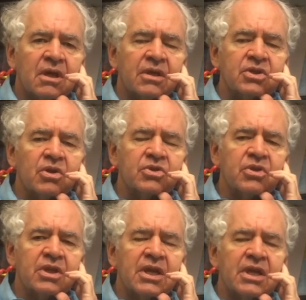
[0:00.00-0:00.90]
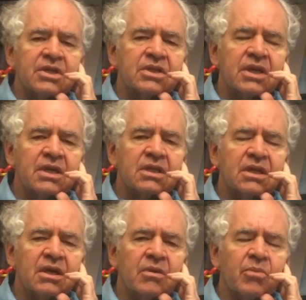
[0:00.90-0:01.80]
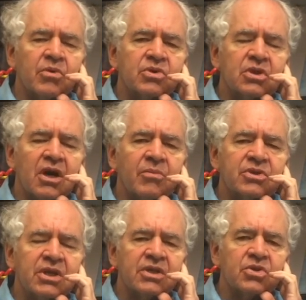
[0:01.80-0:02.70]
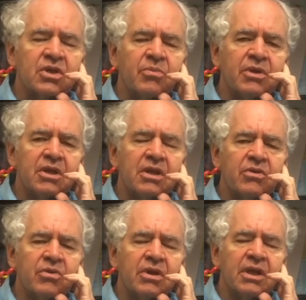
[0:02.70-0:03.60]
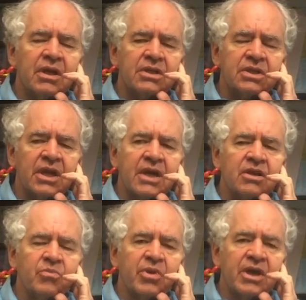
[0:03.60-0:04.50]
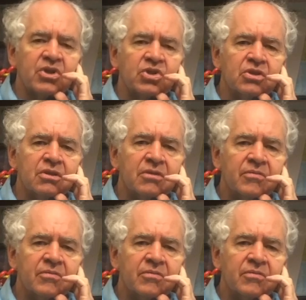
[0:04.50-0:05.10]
It's also the case that most homicides are committed either as an act of passion,